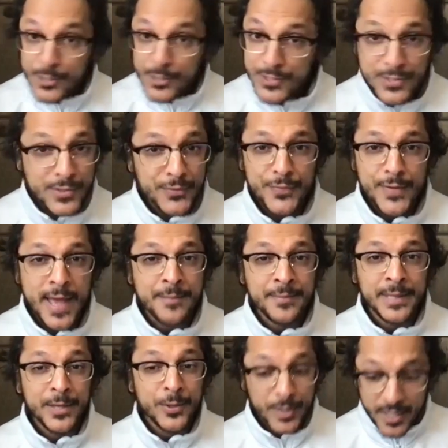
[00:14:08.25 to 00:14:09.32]
just their
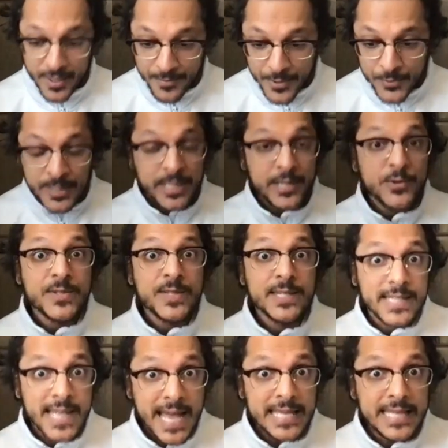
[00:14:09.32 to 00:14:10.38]
family or community or
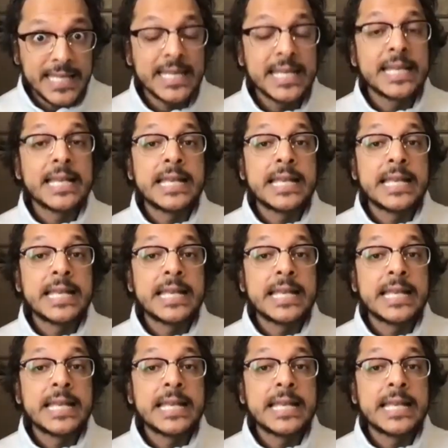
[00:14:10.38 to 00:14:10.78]
society.